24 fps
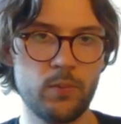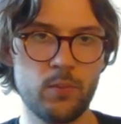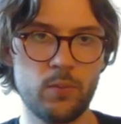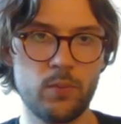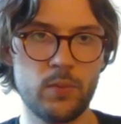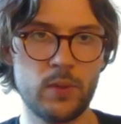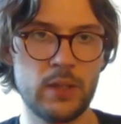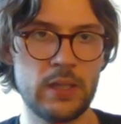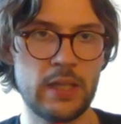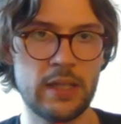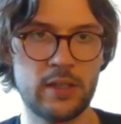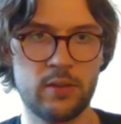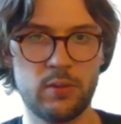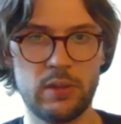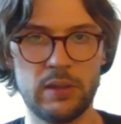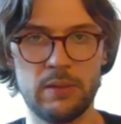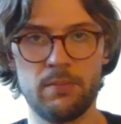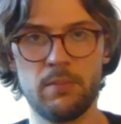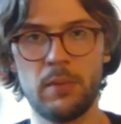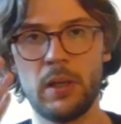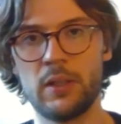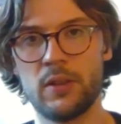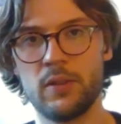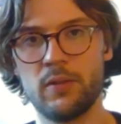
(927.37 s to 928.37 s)
yes, we
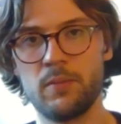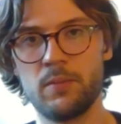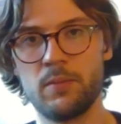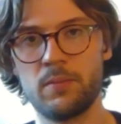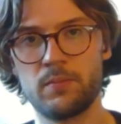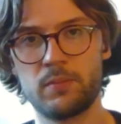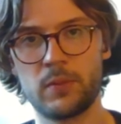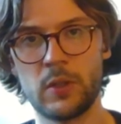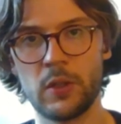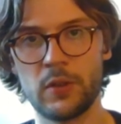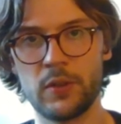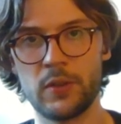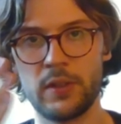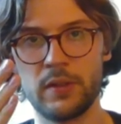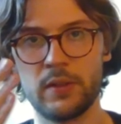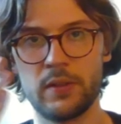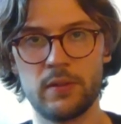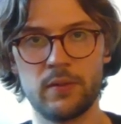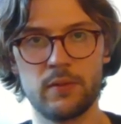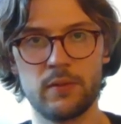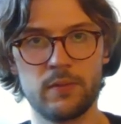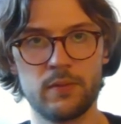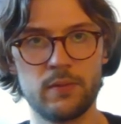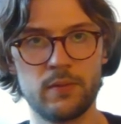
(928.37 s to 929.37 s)
might have gotten
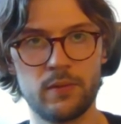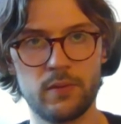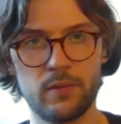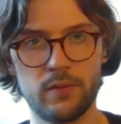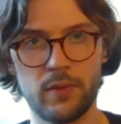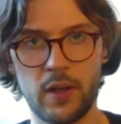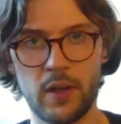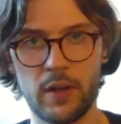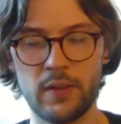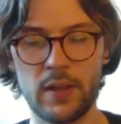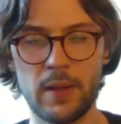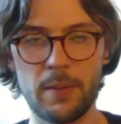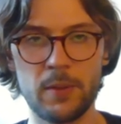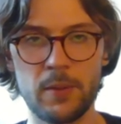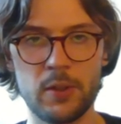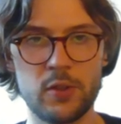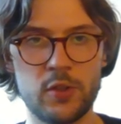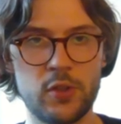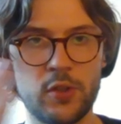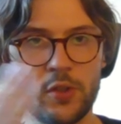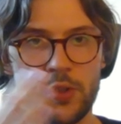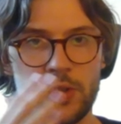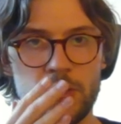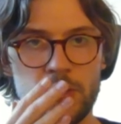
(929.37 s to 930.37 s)
in 5
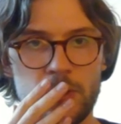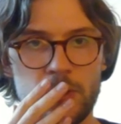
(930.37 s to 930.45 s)
damage